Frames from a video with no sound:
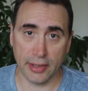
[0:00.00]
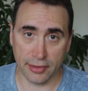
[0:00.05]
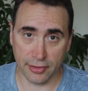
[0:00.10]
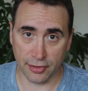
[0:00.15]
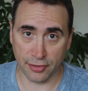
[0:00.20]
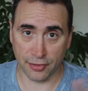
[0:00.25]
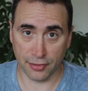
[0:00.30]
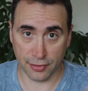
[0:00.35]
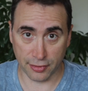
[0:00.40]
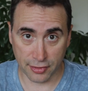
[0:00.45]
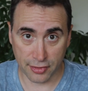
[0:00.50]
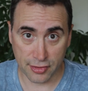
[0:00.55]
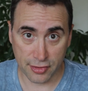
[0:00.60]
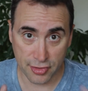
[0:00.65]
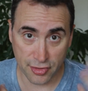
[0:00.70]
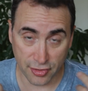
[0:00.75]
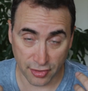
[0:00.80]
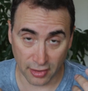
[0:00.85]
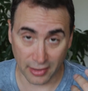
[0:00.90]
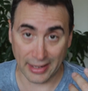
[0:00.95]
It just
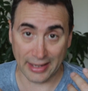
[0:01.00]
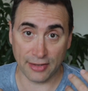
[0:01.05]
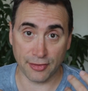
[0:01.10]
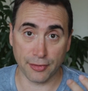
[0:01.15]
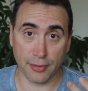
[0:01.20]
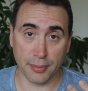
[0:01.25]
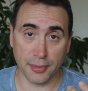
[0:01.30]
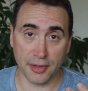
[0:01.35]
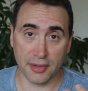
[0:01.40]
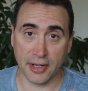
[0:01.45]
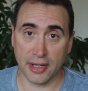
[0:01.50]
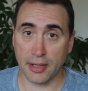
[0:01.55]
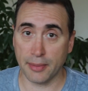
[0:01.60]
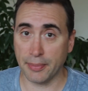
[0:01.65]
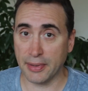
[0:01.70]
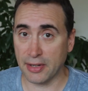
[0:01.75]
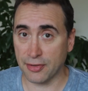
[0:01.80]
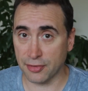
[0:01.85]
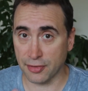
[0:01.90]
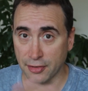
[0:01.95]
selects from the
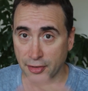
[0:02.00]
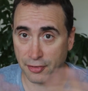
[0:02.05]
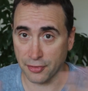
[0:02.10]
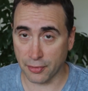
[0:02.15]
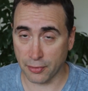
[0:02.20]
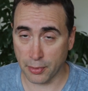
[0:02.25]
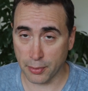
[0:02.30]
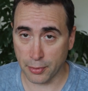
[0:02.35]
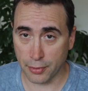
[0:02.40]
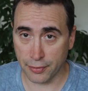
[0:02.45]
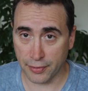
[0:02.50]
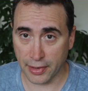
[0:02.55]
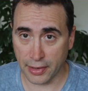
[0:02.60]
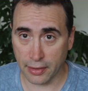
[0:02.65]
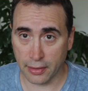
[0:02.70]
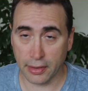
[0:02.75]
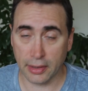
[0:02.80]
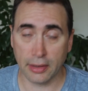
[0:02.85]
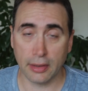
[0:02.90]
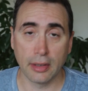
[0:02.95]
database. It doesn't remove
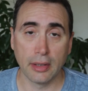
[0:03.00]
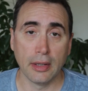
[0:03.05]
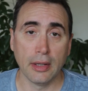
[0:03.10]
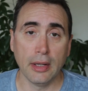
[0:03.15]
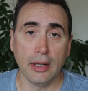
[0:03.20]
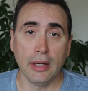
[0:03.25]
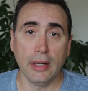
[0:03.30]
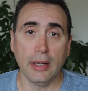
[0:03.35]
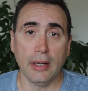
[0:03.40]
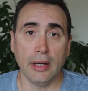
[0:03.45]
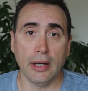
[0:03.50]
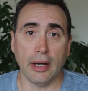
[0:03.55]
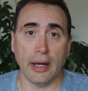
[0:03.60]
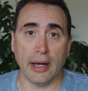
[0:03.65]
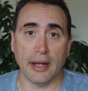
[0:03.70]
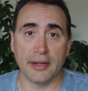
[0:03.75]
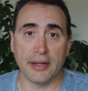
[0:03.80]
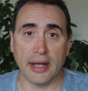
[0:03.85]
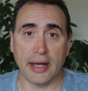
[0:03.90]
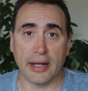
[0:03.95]
anything.
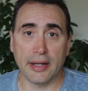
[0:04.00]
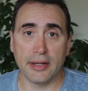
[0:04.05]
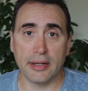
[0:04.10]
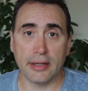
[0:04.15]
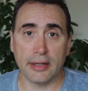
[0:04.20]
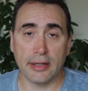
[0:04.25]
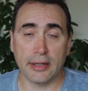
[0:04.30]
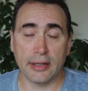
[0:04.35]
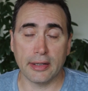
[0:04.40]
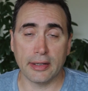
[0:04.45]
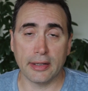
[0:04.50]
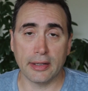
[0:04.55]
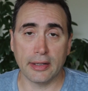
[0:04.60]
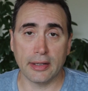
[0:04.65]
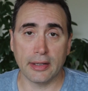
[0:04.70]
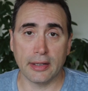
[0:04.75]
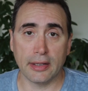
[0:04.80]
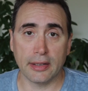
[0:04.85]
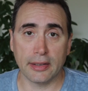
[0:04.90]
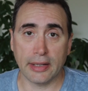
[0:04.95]
And then,
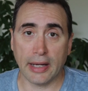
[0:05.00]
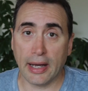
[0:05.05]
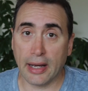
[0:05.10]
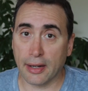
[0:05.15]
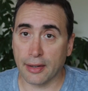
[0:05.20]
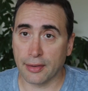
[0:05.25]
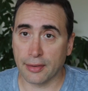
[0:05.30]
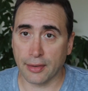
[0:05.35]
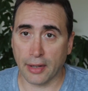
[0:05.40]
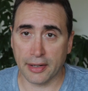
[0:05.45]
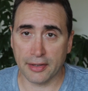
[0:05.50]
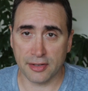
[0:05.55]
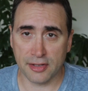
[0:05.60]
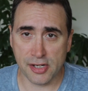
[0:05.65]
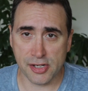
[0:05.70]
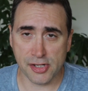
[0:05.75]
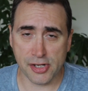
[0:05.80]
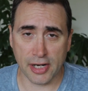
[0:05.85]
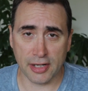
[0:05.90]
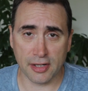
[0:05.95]
yeah, I
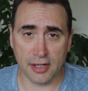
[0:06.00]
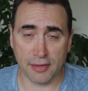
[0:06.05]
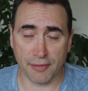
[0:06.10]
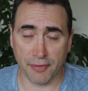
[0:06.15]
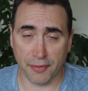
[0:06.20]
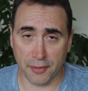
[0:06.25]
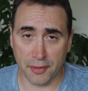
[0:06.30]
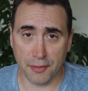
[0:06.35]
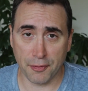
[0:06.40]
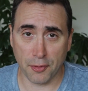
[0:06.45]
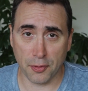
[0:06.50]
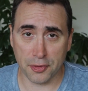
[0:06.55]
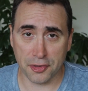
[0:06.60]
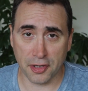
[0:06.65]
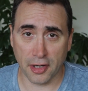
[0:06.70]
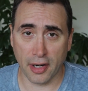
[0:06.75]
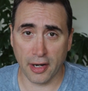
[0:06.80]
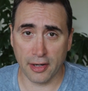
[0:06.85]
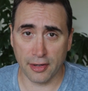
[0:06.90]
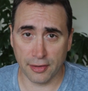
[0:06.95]
checked it 3 or 4
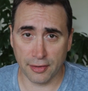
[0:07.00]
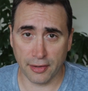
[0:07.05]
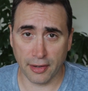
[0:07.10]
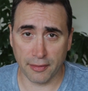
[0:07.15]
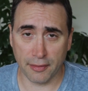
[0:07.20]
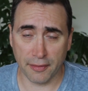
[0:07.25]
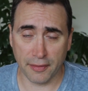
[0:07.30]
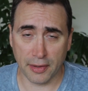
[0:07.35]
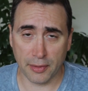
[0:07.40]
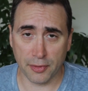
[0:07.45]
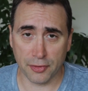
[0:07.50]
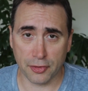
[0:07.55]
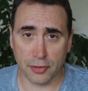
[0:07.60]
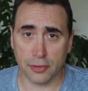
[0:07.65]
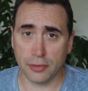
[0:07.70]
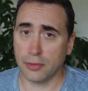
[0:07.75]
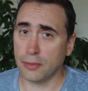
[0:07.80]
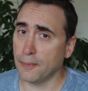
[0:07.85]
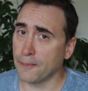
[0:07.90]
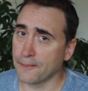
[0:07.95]
times. Everything was
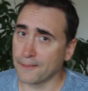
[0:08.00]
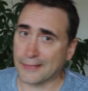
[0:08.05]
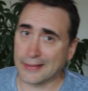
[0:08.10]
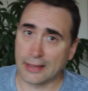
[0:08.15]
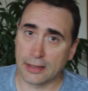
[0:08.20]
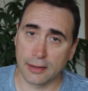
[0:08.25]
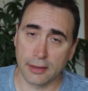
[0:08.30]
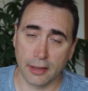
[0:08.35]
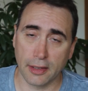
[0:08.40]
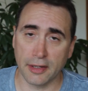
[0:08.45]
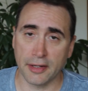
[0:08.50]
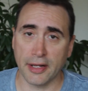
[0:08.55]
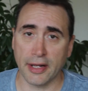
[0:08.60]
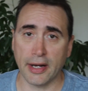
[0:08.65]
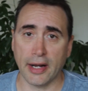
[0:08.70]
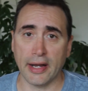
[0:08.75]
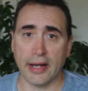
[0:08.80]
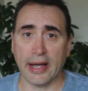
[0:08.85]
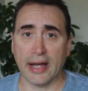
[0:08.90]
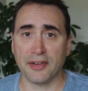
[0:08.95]
cool.
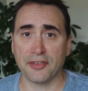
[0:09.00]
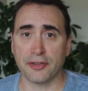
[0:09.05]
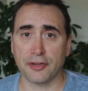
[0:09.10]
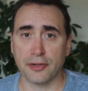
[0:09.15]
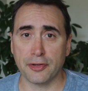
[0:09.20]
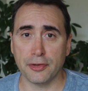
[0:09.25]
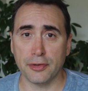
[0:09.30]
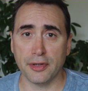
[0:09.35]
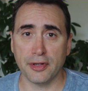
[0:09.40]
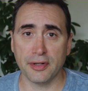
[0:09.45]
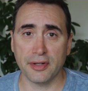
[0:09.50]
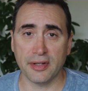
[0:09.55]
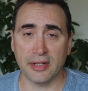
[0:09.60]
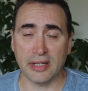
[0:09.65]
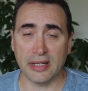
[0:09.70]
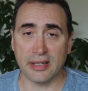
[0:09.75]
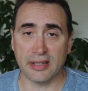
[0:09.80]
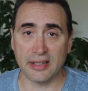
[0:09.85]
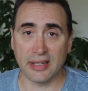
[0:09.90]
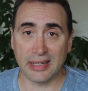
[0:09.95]
Then I executed
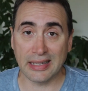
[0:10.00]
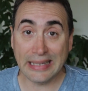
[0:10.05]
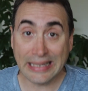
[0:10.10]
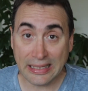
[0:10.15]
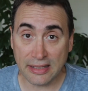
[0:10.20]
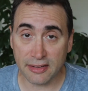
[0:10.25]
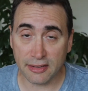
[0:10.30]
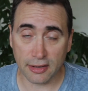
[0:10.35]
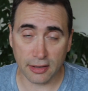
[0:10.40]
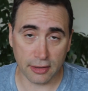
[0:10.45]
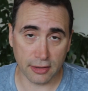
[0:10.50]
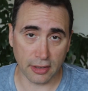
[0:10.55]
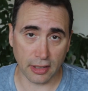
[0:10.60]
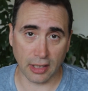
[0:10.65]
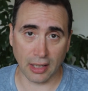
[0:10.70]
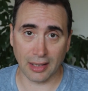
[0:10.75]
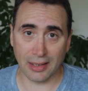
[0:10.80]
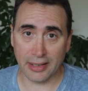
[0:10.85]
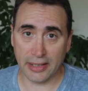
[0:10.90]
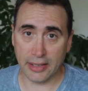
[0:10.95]
the delete to
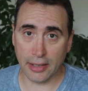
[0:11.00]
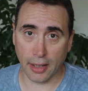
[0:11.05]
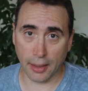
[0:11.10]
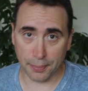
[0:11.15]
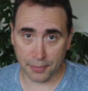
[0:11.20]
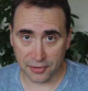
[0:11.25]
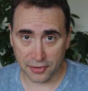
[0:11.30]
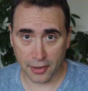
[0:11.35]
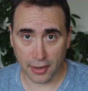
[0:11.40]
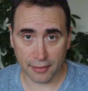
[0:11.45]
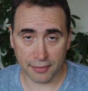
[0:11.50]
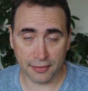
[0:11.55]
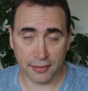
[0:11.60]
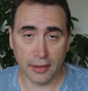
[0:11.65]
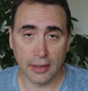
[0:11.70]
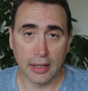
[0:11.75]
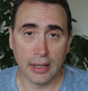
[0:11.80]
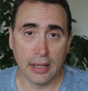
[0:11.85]
clean up stuff.